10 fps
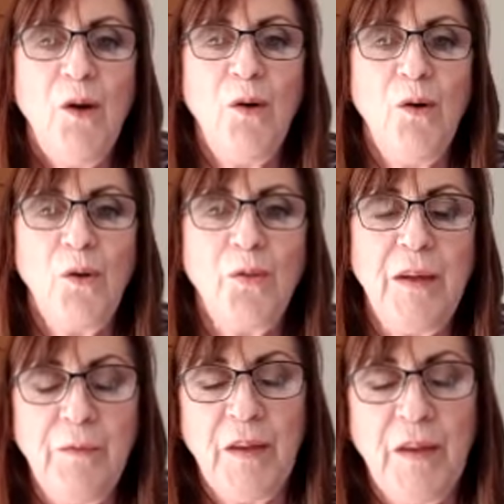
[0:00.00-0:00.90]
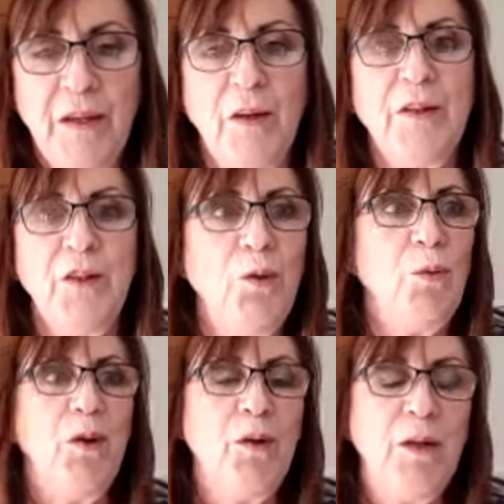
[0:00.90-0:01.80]
or they're like you
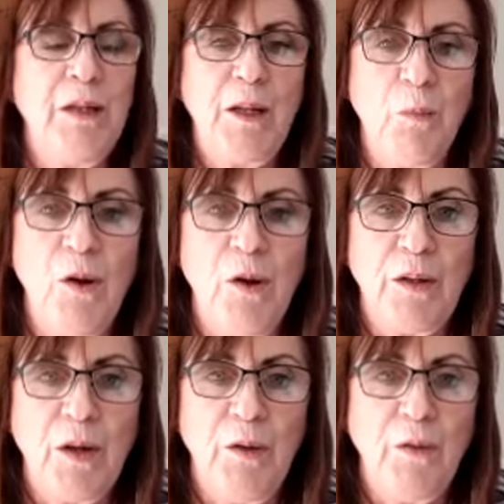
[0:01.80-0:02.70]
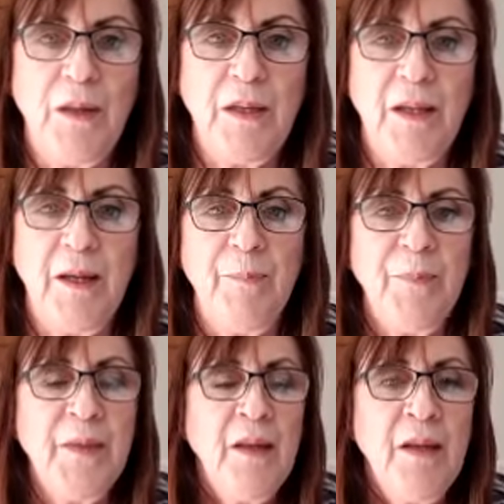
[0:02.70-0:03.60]
were a little while ago, thinking,
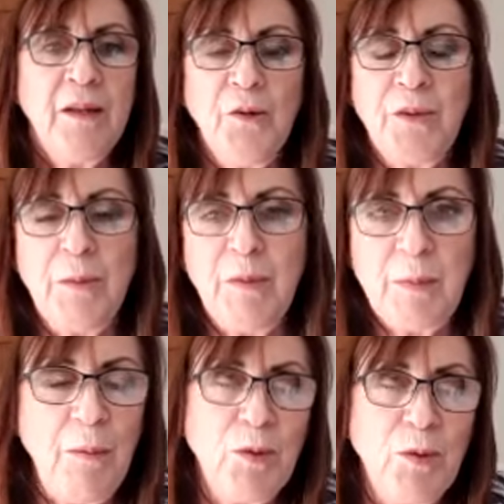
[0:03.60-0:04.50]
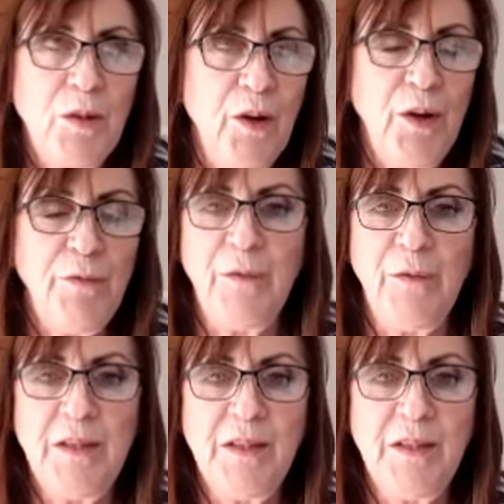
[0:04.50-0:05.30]
God, there must be more to life than this.